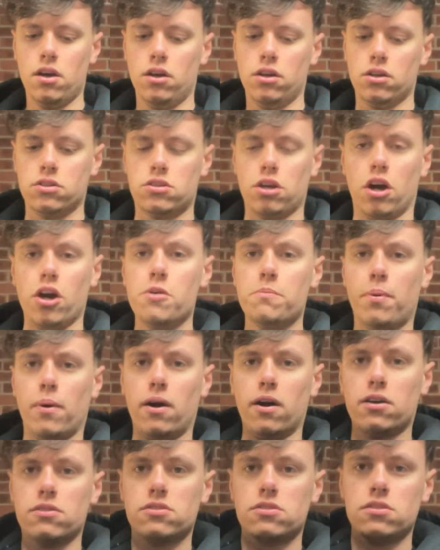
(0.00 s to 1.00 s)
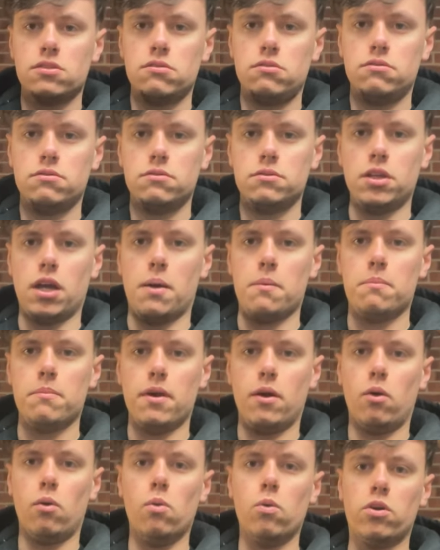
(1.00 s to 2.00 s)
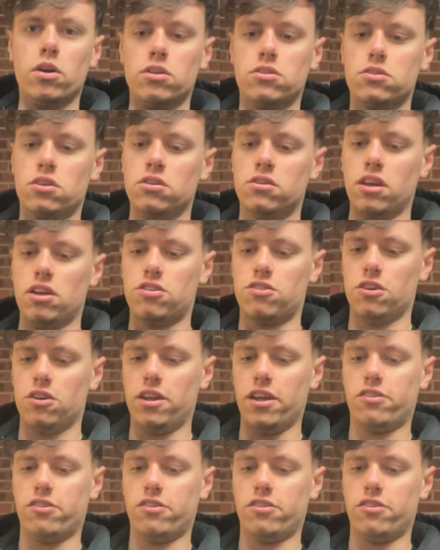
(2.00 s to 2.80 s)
The toe box, you know, all good condition.